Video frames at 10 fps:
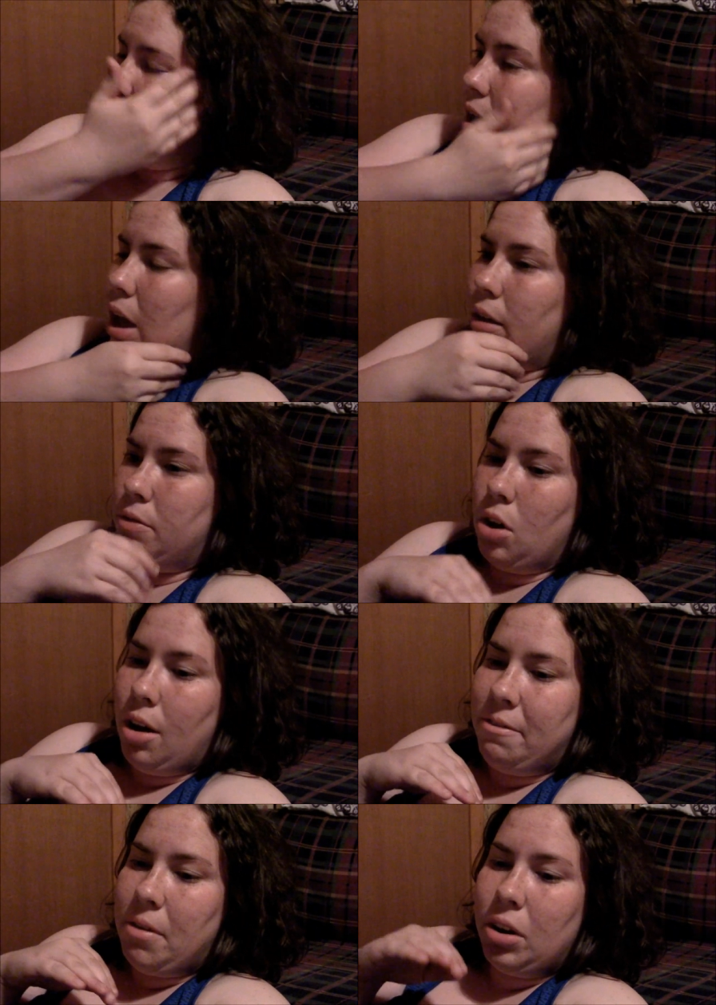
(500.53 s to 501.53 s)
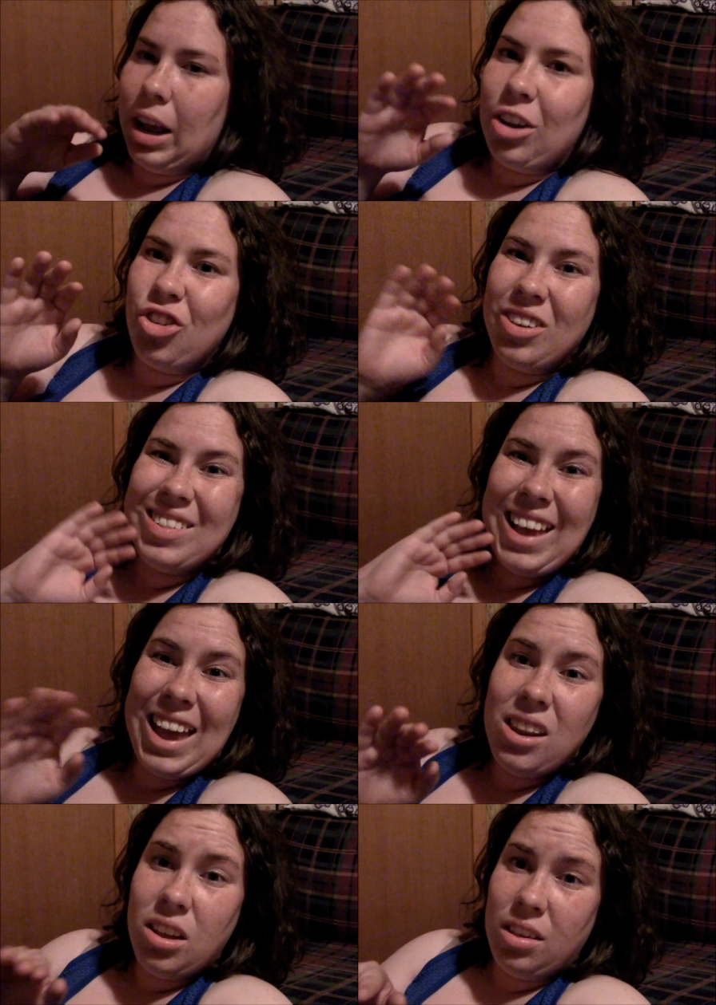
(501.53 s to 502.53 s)
I have not felt anxious
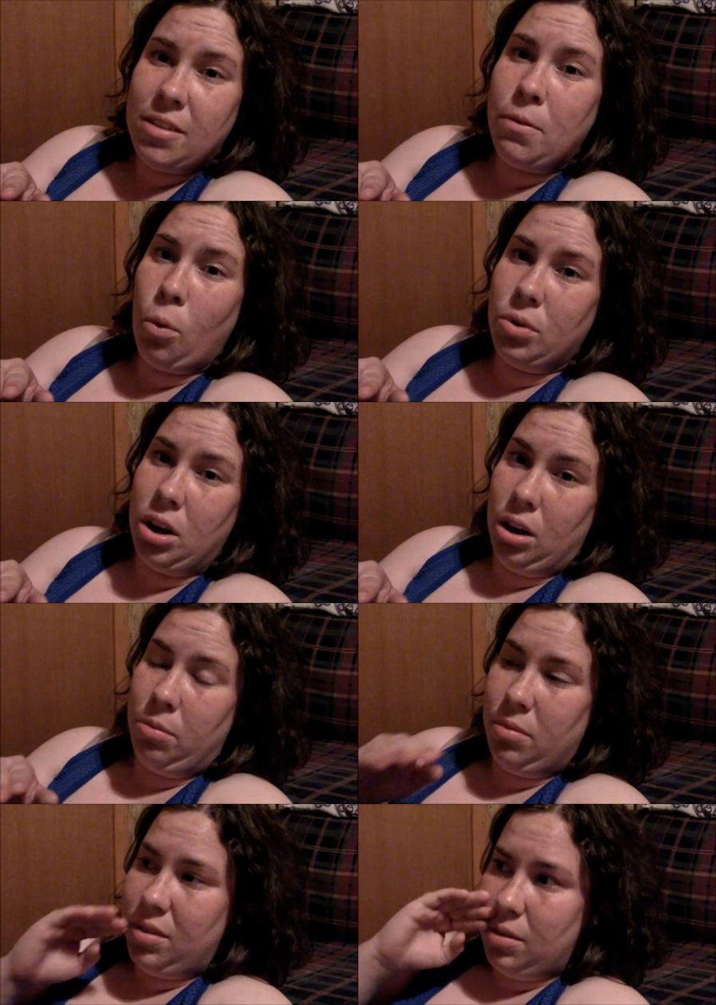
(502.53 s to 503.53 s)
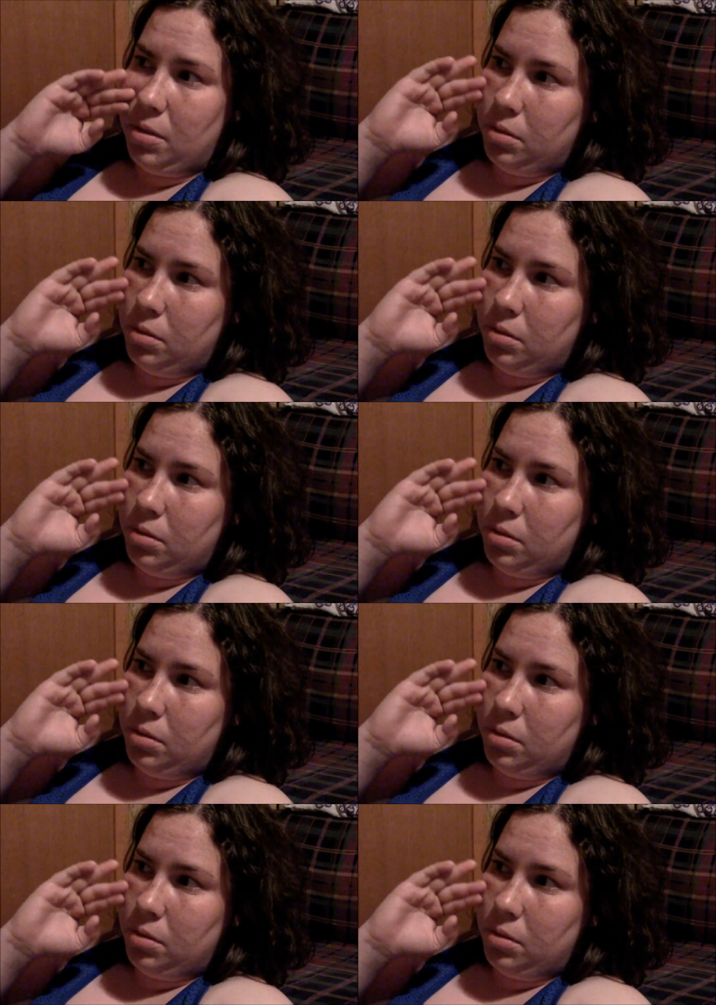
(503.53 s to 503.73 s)
any of these four times.